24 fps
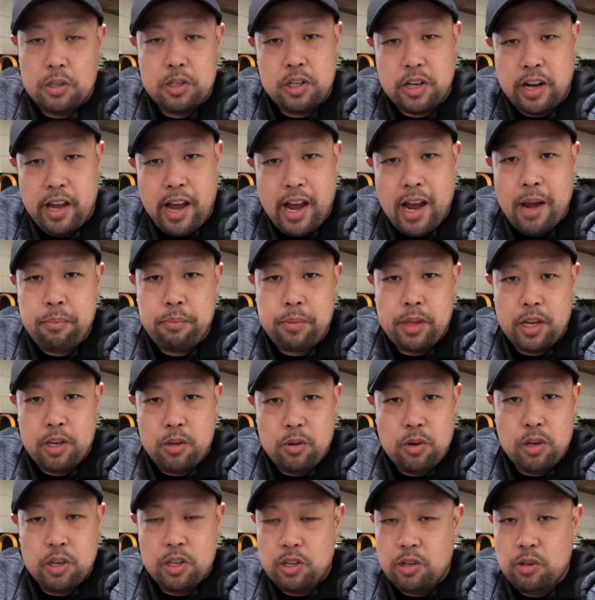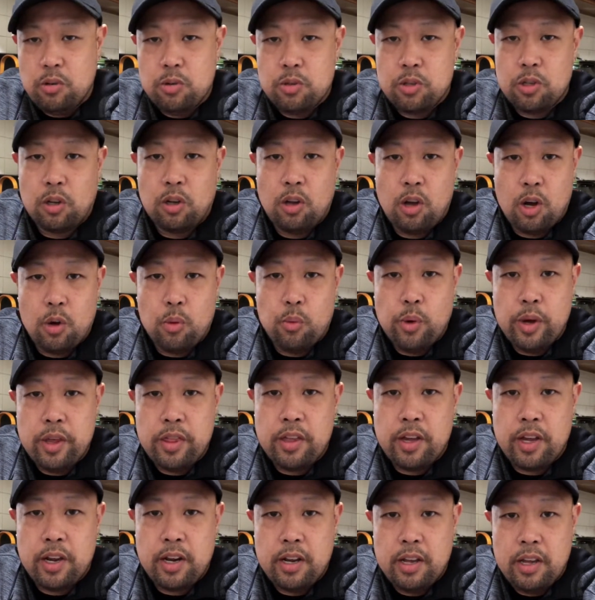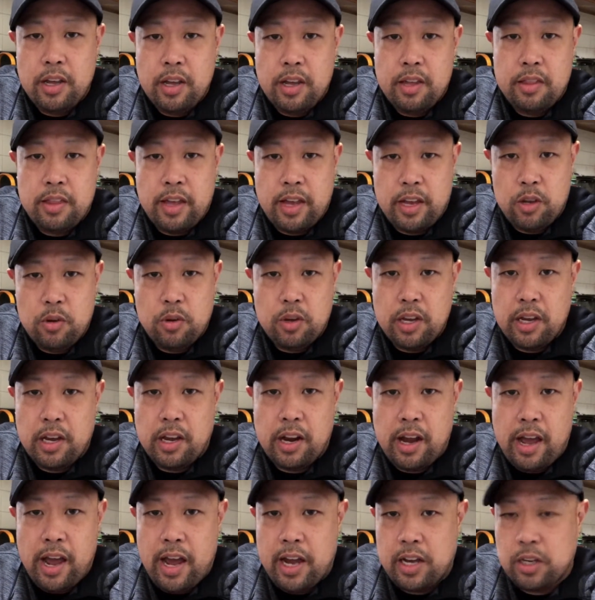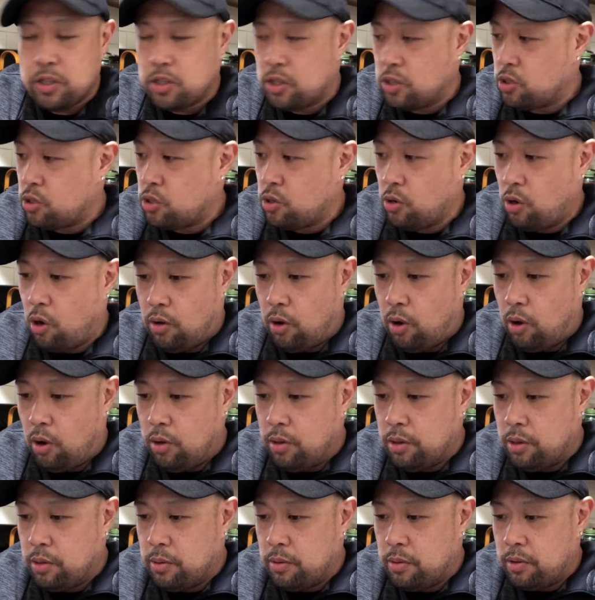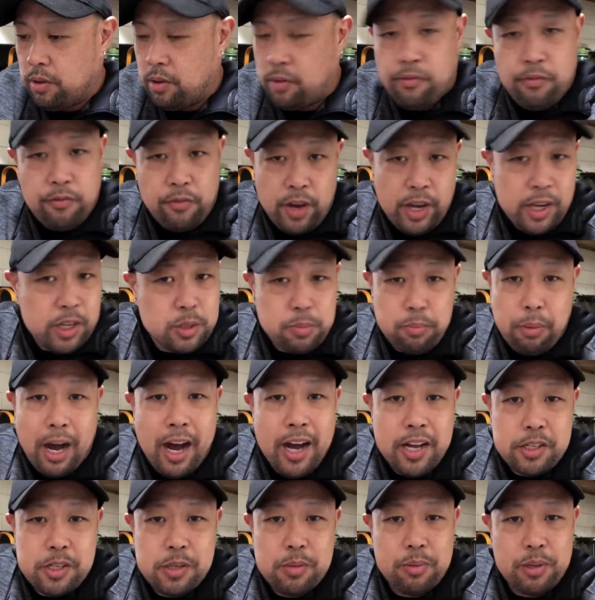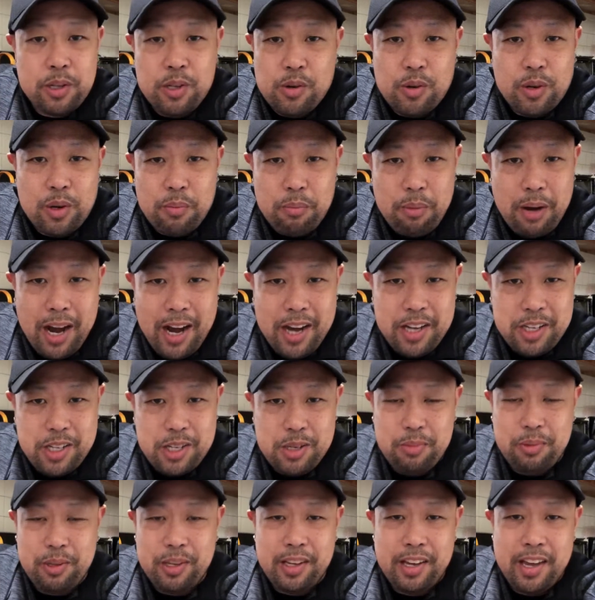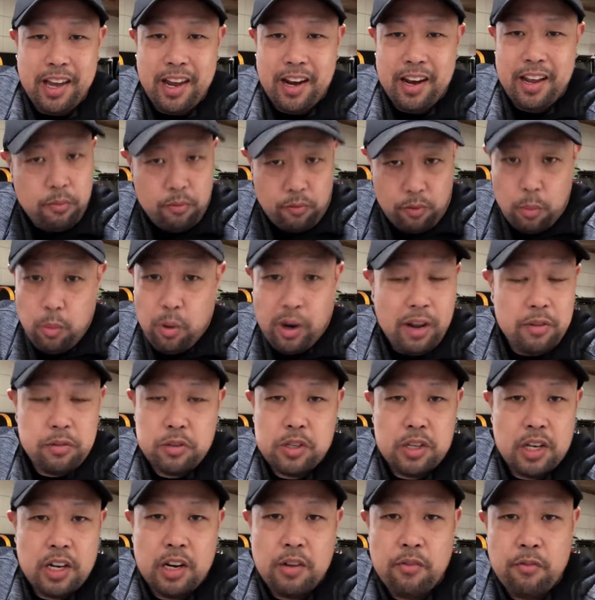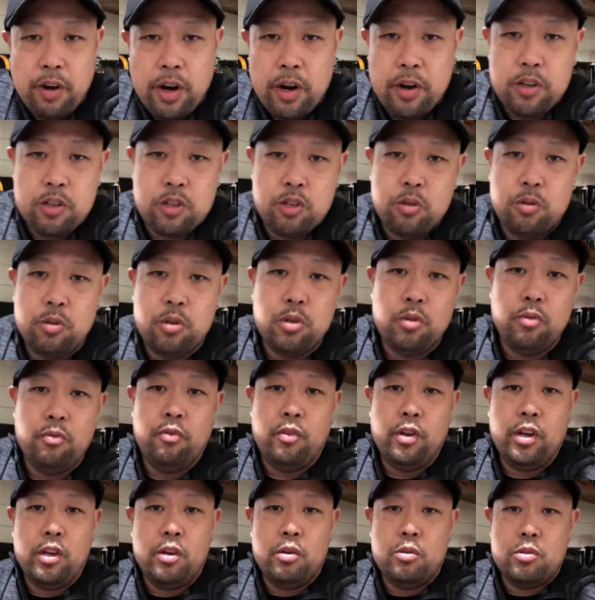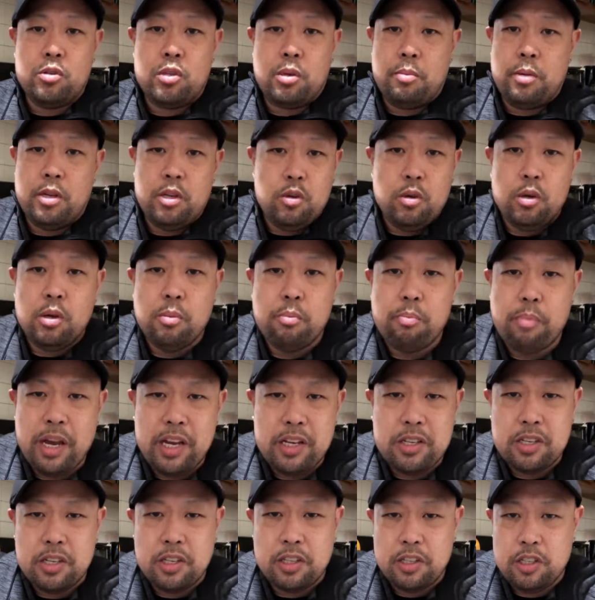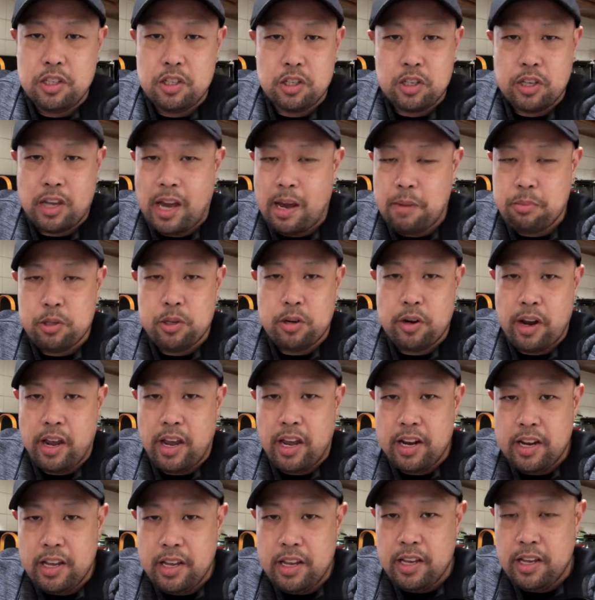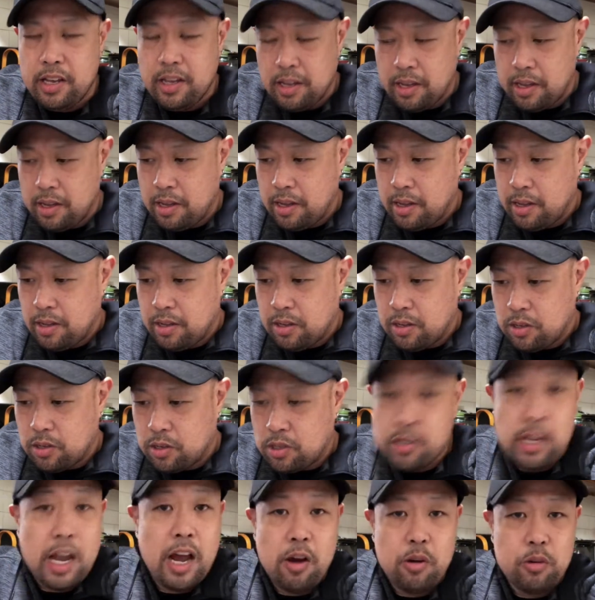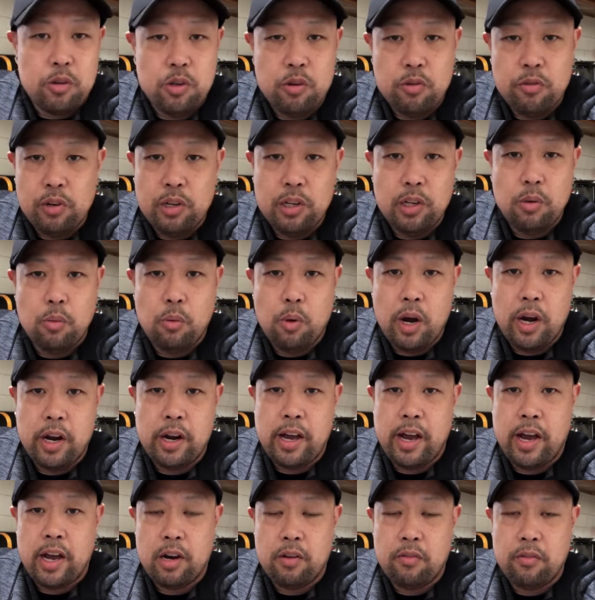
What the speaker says: an app that you can use along with it that you can get access to all the effects possibly you can possibly get. From what I've seen in various YouTube videos, I mean, you could basically just capture any sound you really want out of